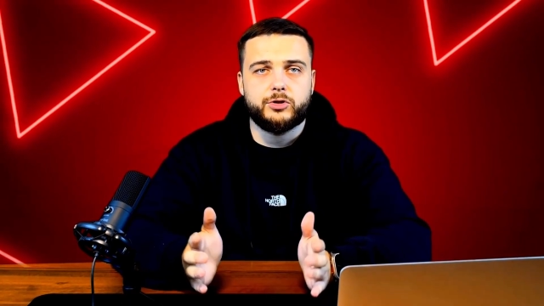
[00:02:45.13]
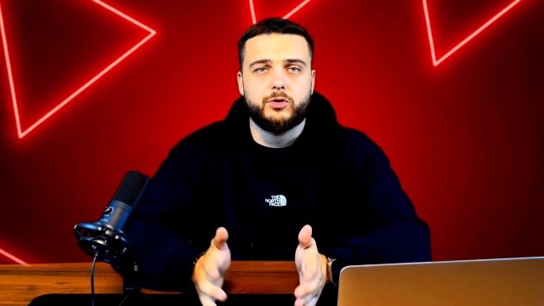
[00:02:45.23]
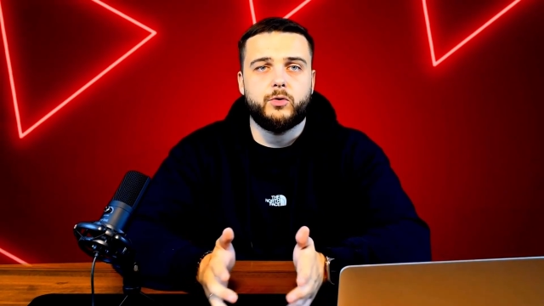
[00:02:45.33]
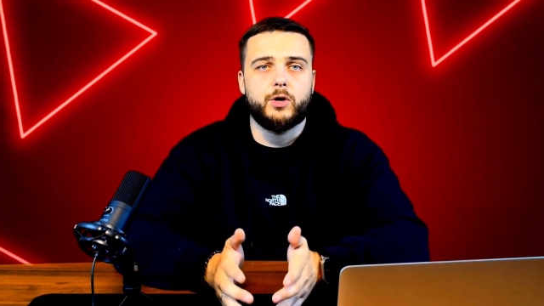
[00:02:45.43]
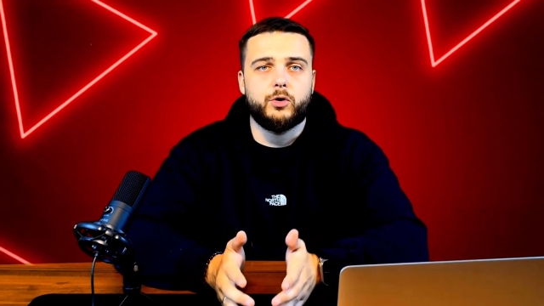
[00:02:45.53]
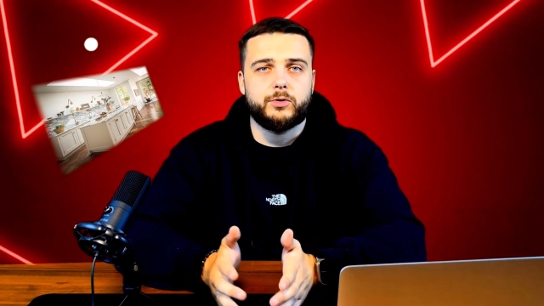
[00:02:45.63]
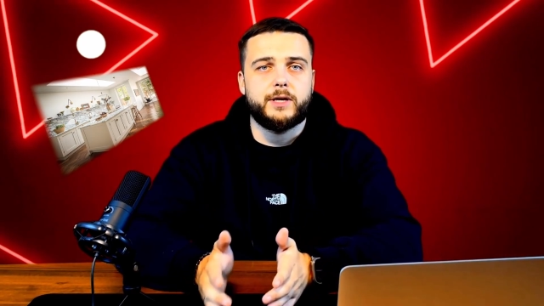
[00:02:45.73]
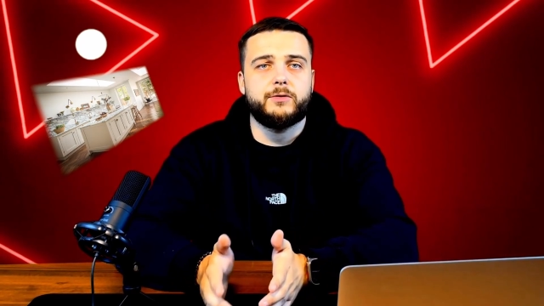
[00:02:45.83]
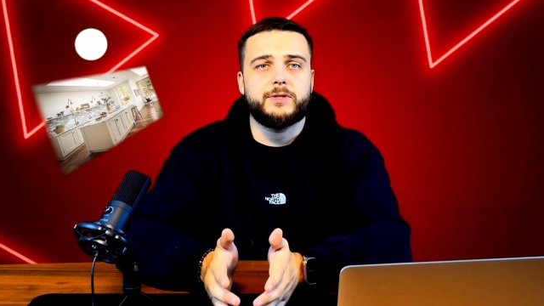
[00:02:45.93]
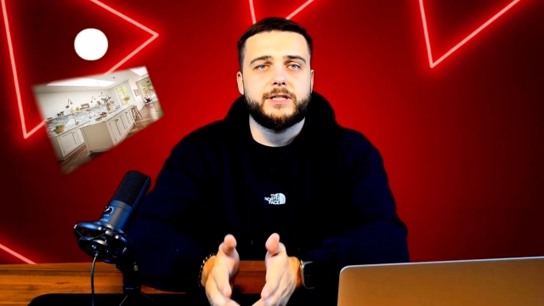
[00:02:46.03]
You are already
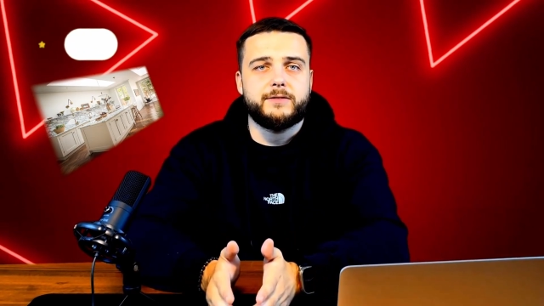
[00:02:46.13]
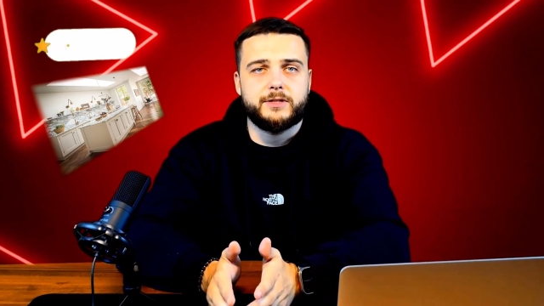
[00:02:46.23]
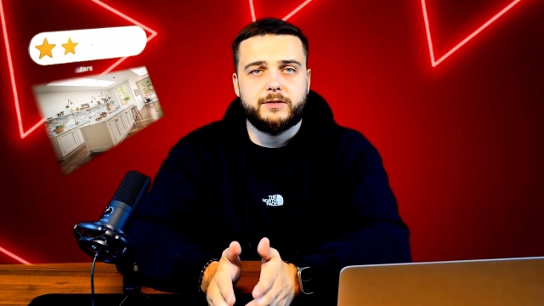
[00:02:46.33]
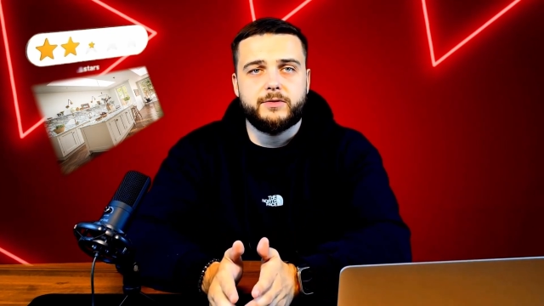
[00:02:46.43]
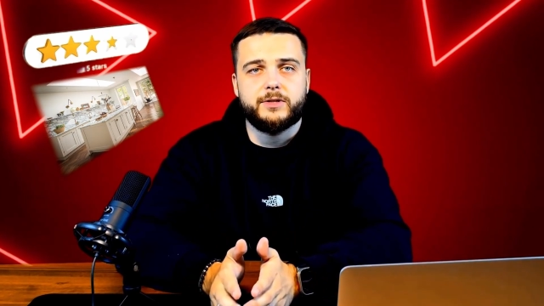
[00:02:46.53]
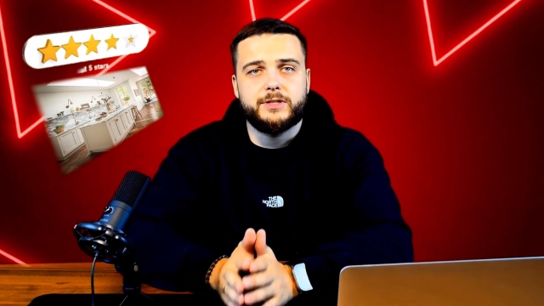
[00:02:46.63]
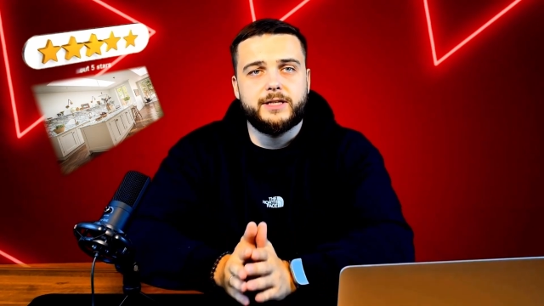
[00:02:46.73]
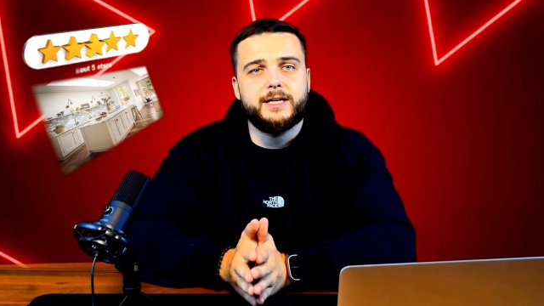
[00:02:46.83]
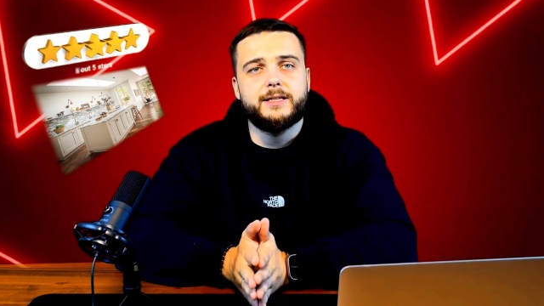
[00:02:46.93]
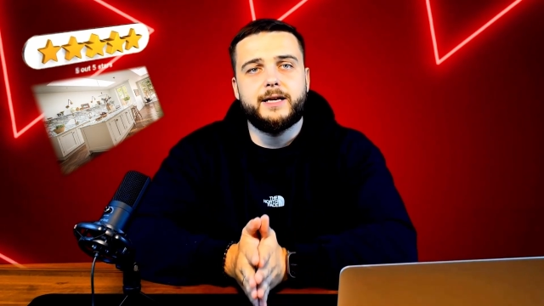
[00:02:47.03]
receiving the first
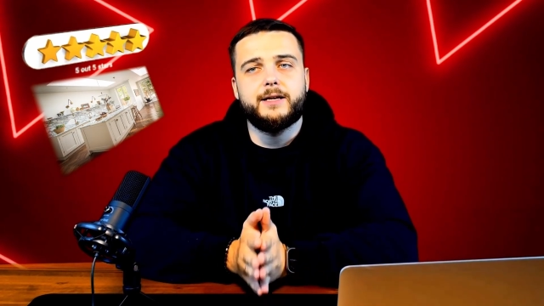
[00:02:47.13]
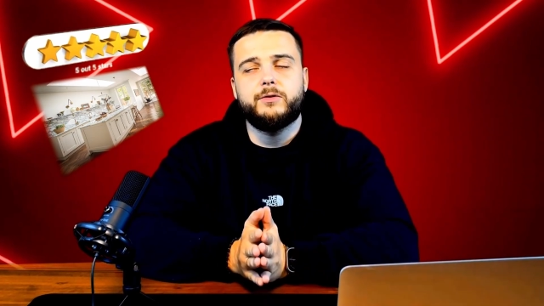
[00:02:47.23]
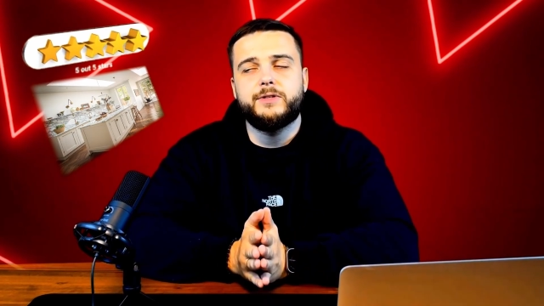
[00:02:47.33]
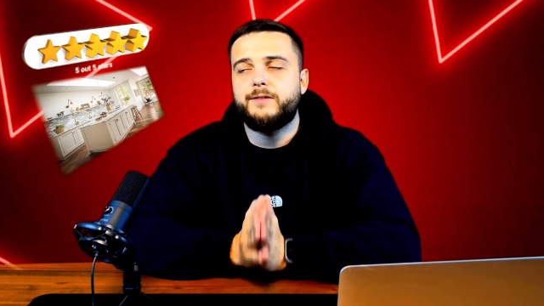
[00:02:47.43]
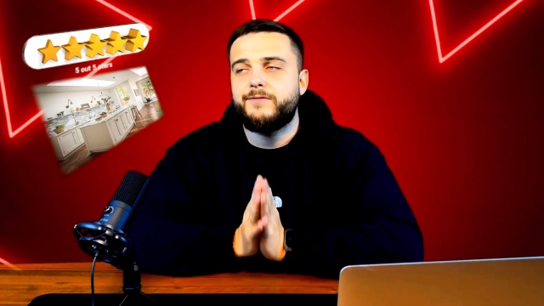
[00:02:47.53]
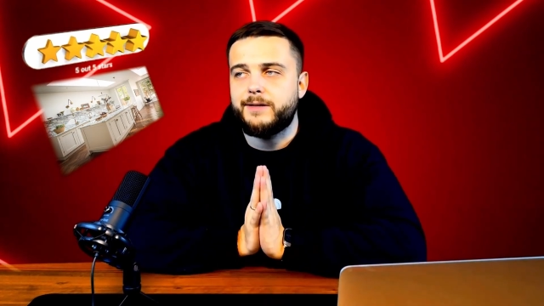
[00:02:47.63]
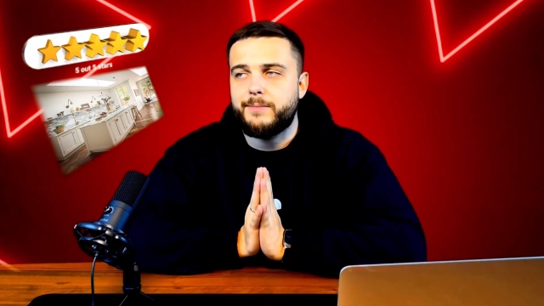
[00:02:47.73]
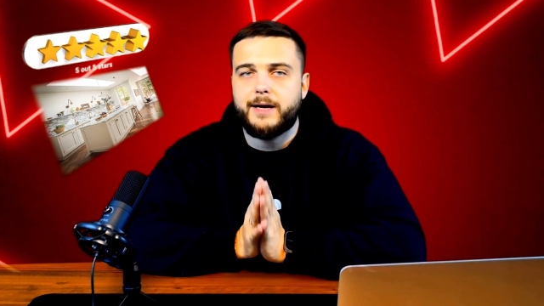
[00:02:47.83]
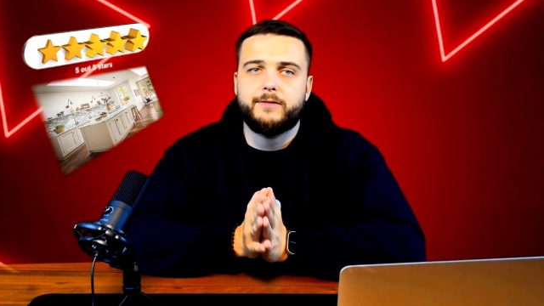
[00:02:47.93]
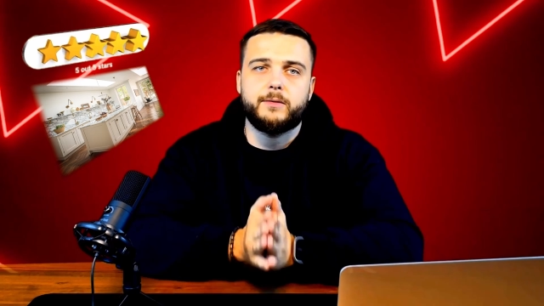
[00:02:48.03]
leads and you see
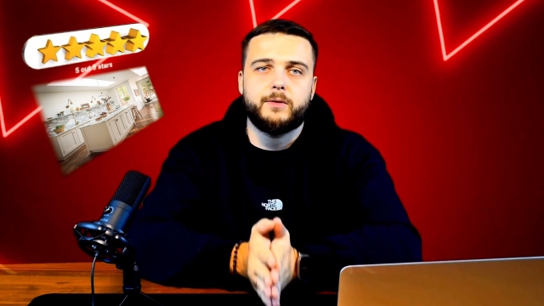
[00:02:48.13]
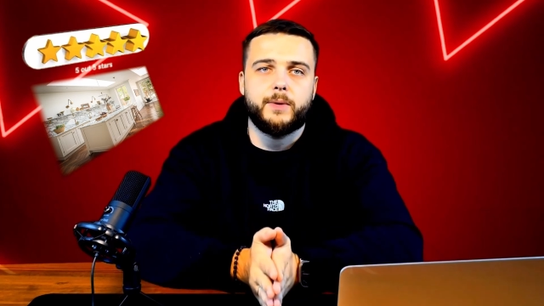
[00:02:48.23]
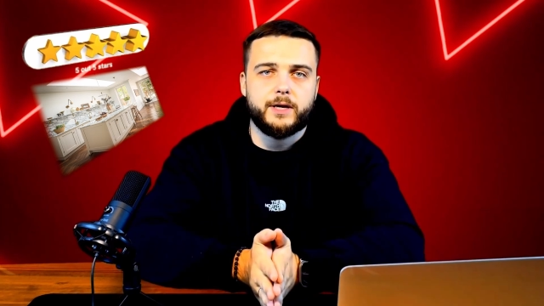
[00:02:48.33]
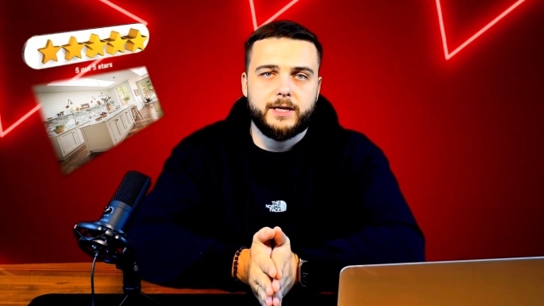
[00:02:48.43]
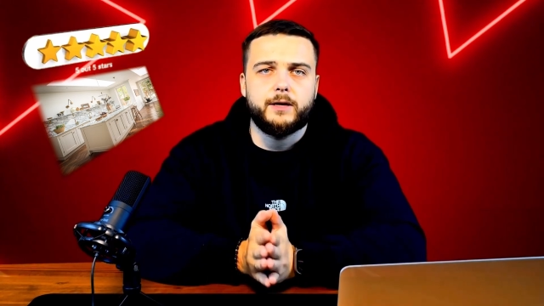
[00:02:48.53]
feedback from the market.